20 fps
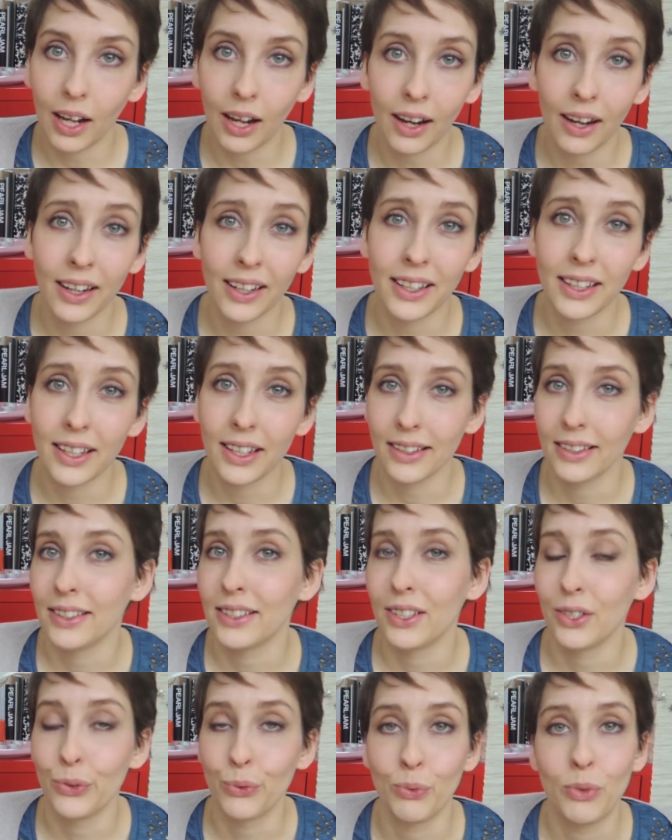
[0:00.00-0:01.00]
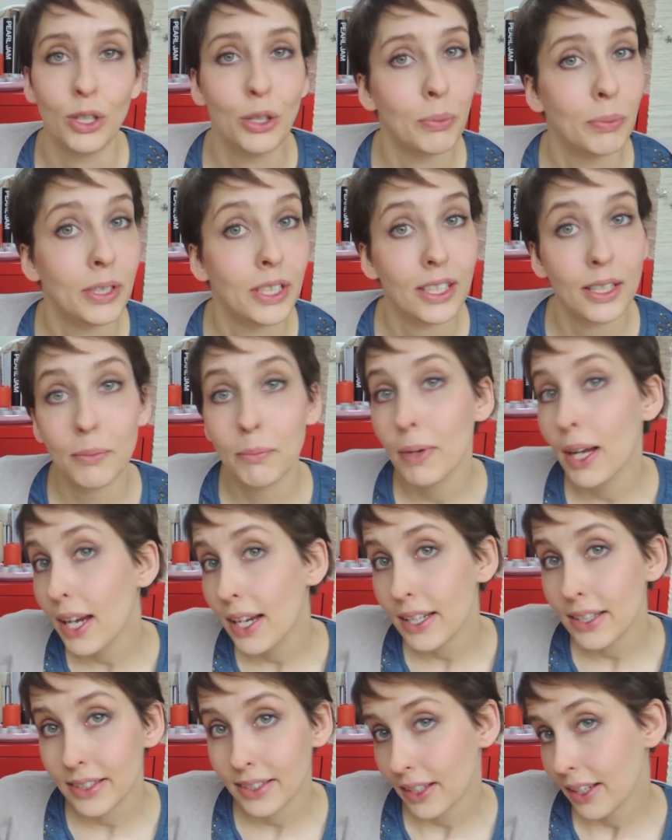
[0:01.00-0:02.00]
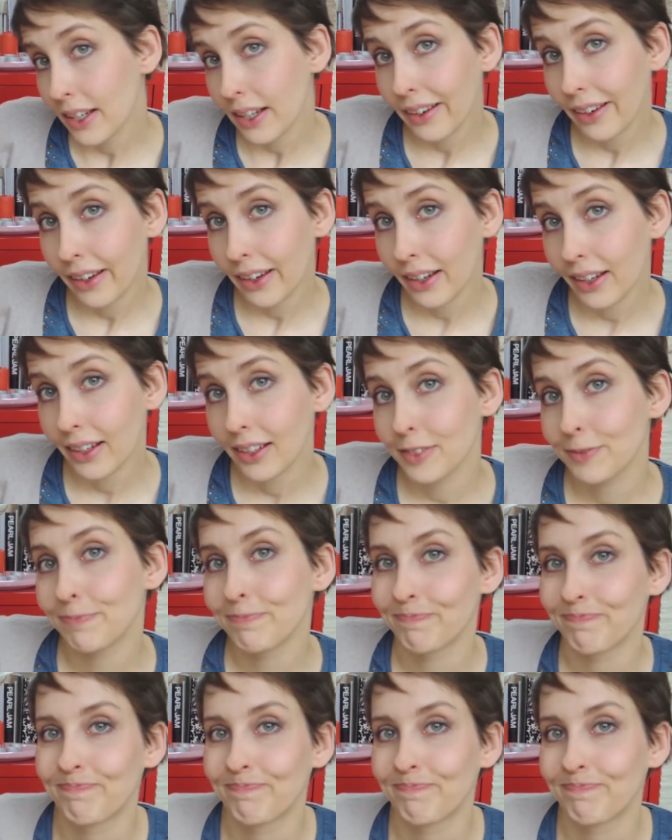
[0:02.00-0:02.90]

I guess it will be amazing.